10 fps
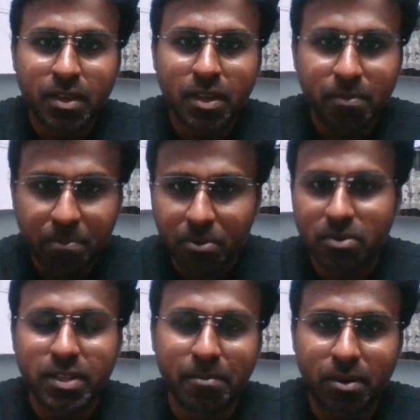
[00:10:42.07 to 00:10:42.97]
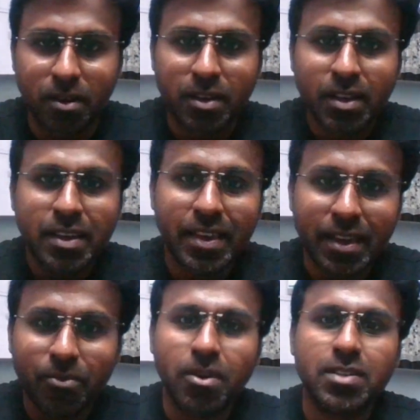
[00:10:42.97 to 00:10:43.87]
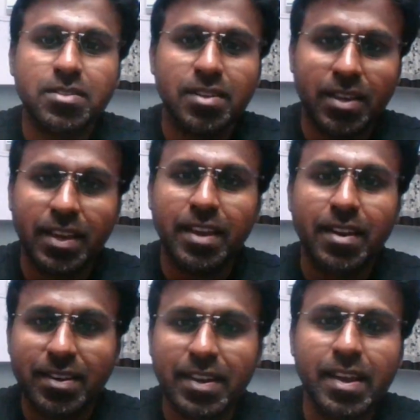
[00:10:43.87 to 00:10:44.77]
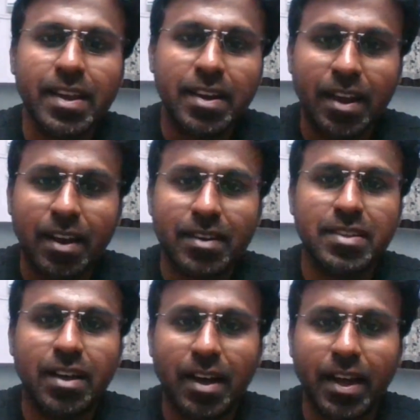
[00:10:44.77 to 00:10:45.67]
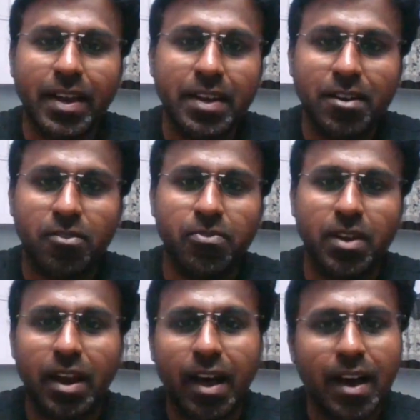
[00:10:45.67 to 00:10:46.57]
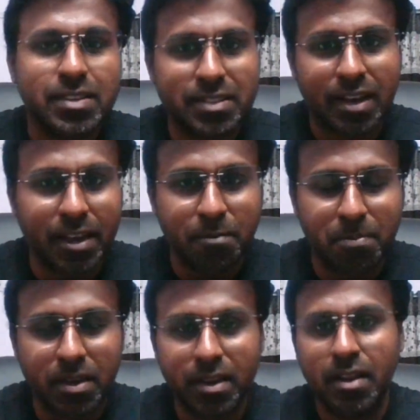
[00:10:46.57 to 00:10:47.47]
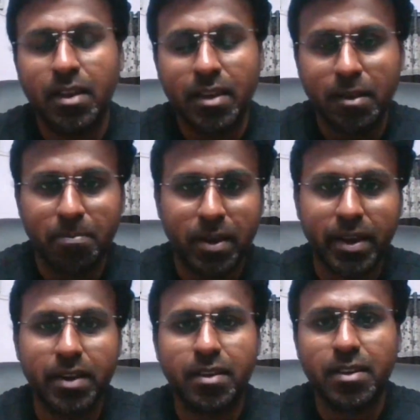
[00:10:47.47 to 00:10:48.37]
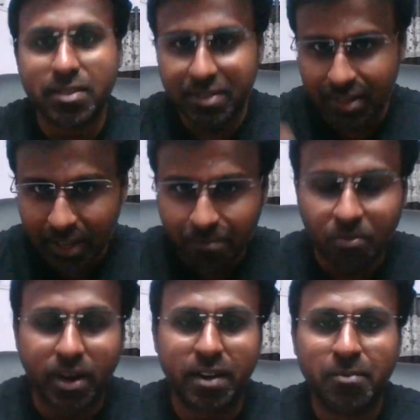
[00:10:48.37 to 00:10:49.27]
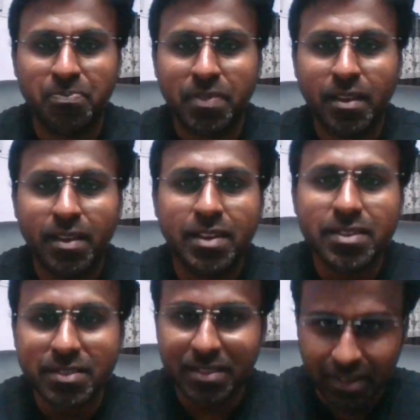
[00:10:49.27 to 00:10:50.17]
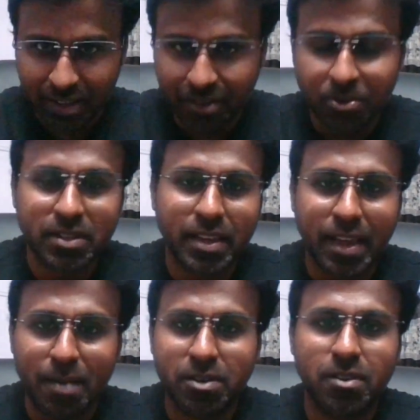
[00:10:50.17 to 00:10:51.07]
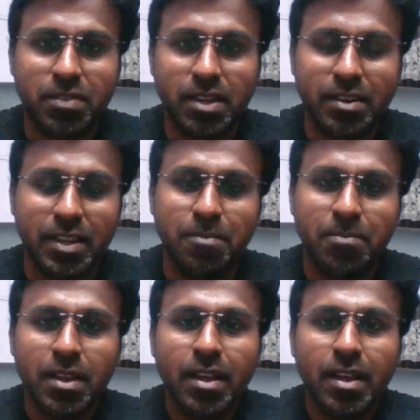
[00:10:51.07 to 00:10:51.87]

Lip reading: He proved them wrong. He retired at the height of last IPL. He played, his team won. He was the captain of that team.